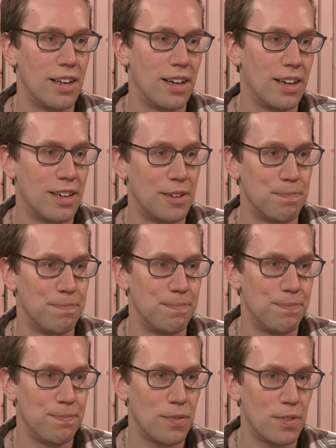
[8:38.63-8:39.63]
um,
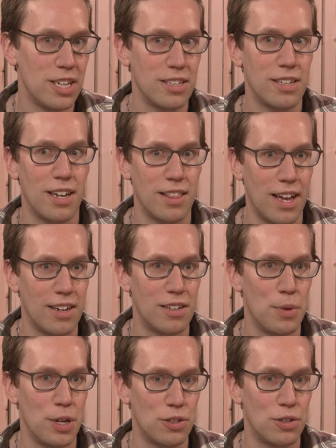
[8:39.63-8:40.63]
things like that to
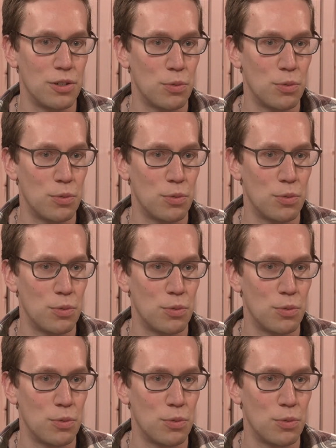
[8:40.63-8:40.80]
make sure it's